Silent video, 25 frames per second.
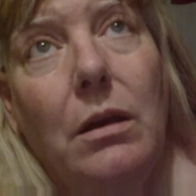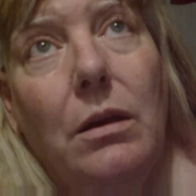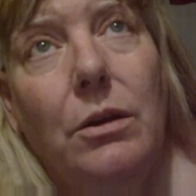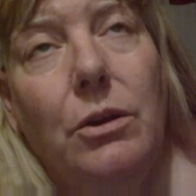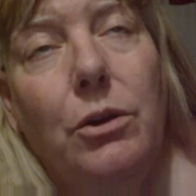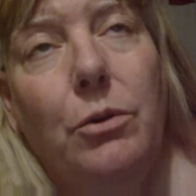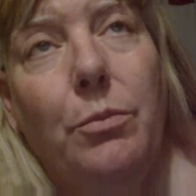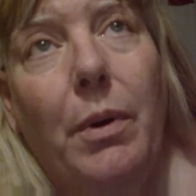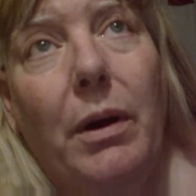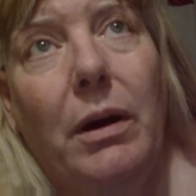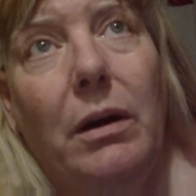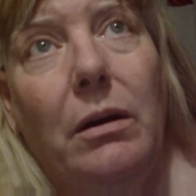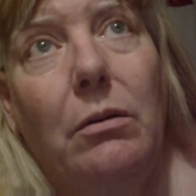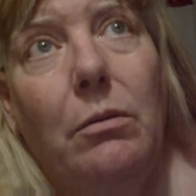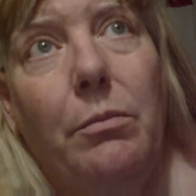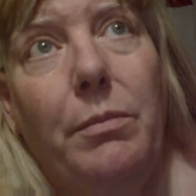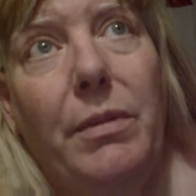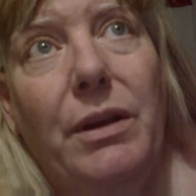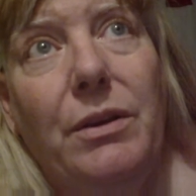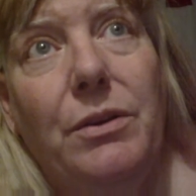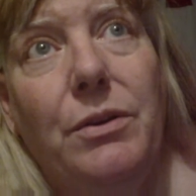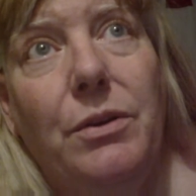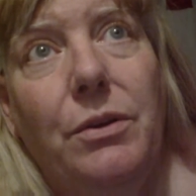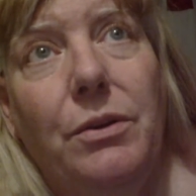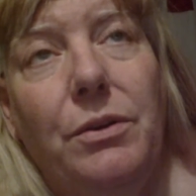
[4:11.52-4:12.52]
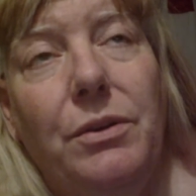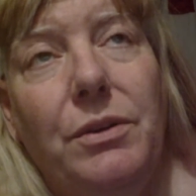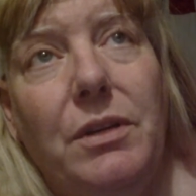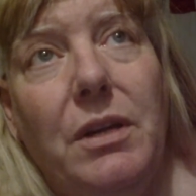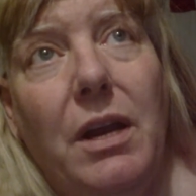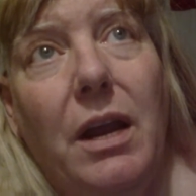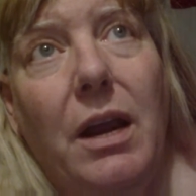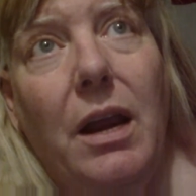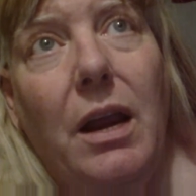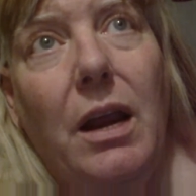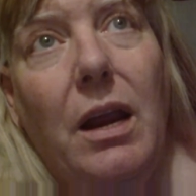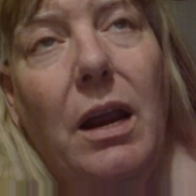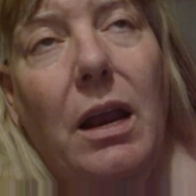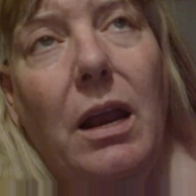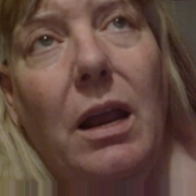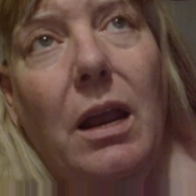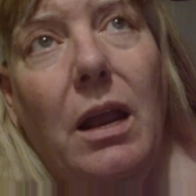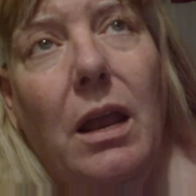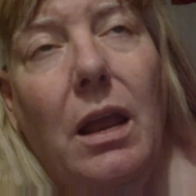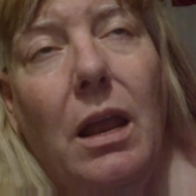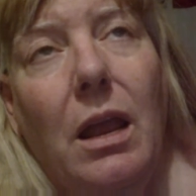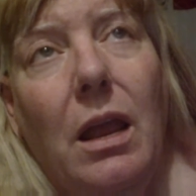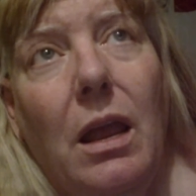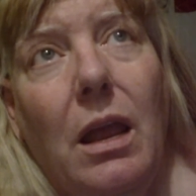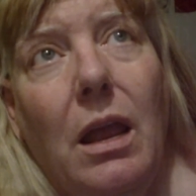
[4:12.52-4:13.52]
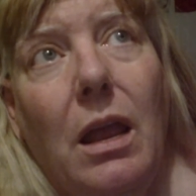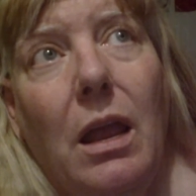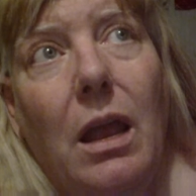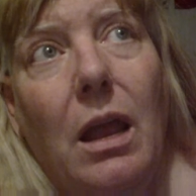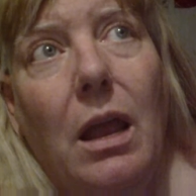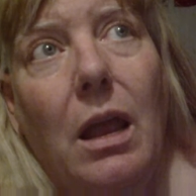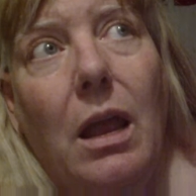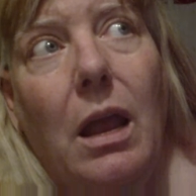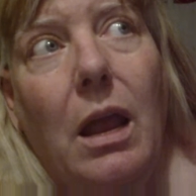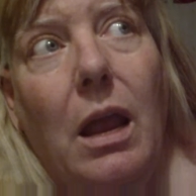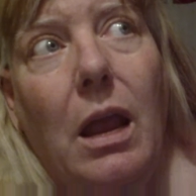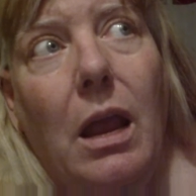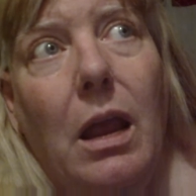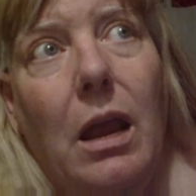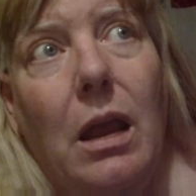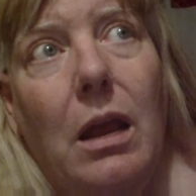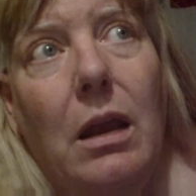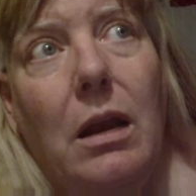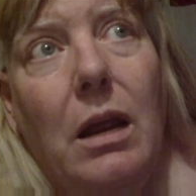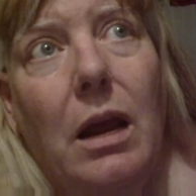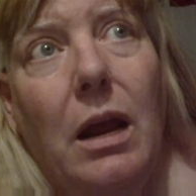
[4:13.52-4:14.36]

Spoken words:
Tomorrow will be Tuesday, and